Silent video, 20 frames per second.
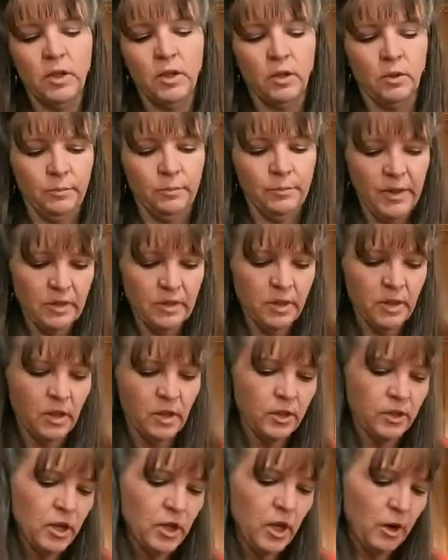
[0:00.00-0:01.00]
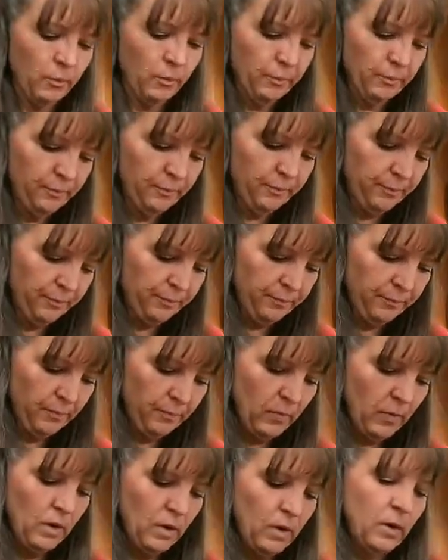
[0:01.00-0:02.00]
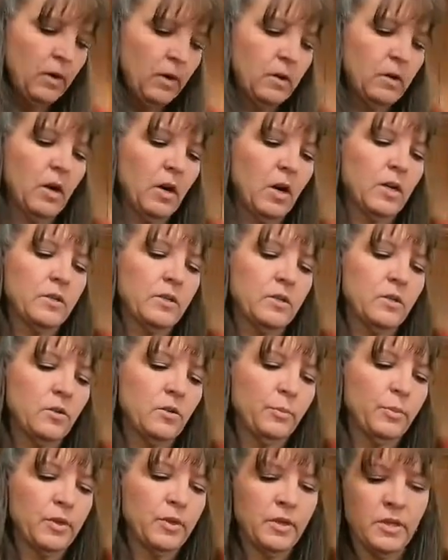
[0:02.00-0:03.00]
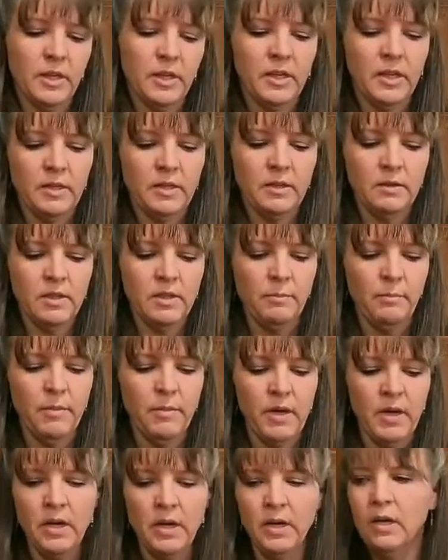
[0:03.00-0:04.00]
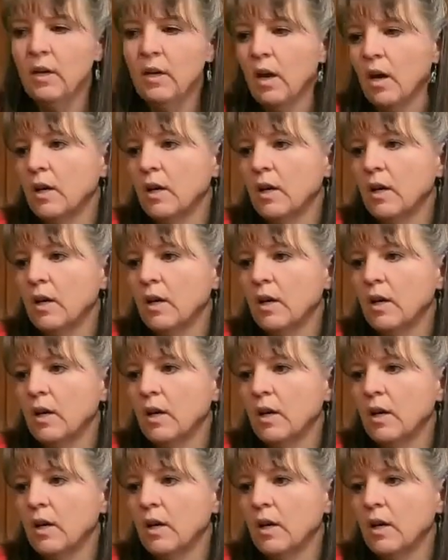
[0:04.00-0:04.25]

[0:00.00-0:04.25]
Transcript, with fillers: So that's a good dough. Not super sticky to me,